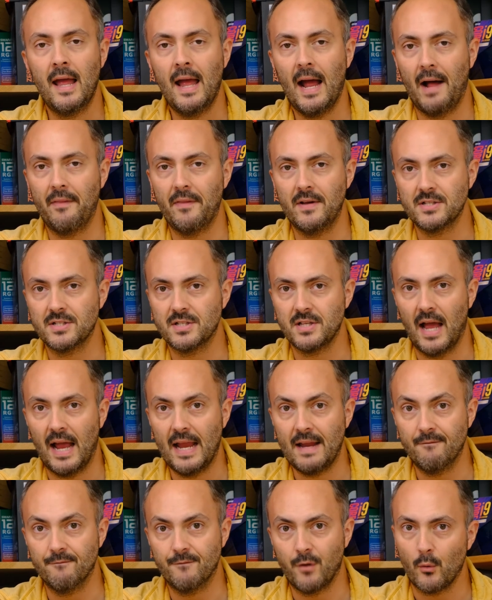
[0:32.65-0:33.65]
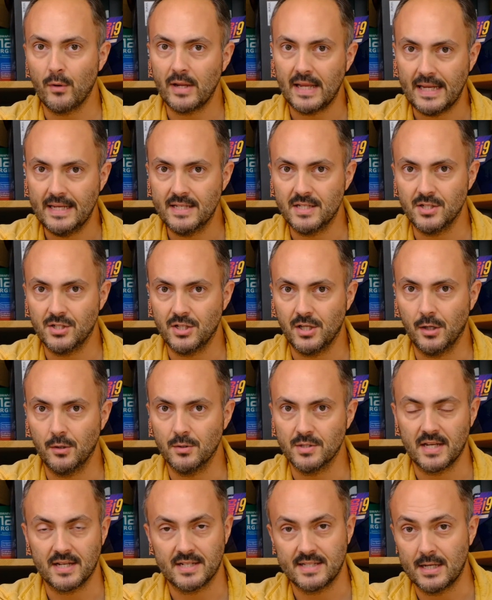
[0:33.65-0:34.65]
and there's a very easy to
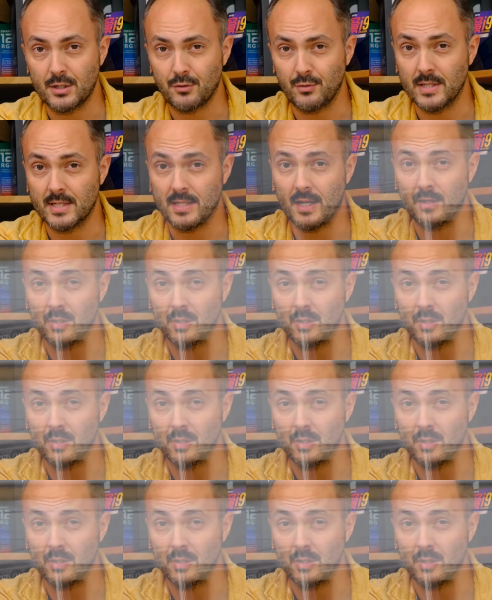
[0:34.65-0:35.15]
use accessory set